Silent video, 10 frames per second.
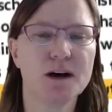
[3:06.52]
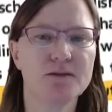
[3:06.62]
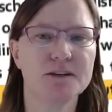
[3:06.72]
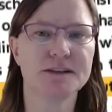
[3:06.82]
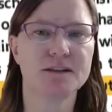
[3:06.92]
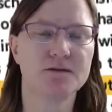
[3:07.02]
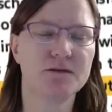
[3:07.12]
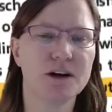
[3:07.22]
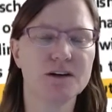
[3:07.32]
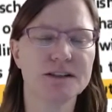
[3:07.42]
efforts in
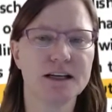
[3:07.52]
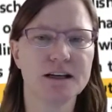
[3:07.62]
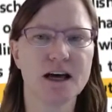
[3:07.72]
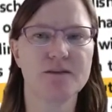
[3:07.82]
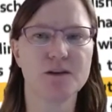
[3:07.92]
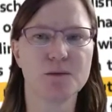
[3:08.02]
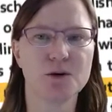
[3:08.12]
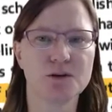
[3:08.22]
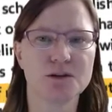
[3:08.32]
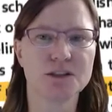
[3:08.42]
FAIR data have
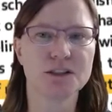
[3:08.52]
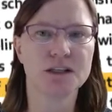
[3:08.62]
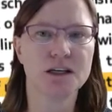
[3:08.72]
emerged.